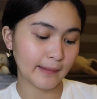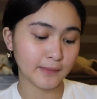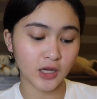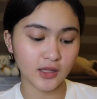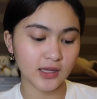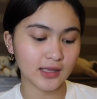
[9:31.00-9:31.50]
I'm
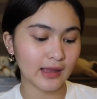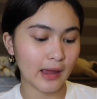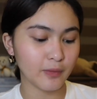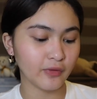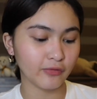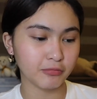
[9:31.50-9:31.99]
not the
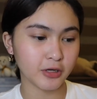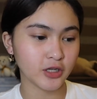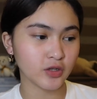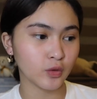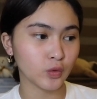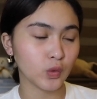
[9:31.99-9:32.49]
type of
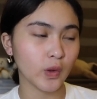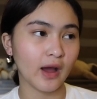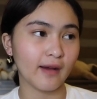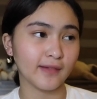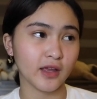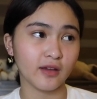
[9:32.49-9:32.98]
person to
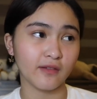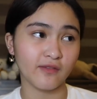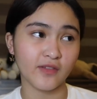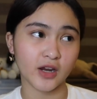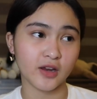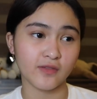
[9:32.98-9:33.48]
have like a
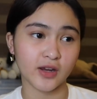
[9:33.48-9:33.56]
very,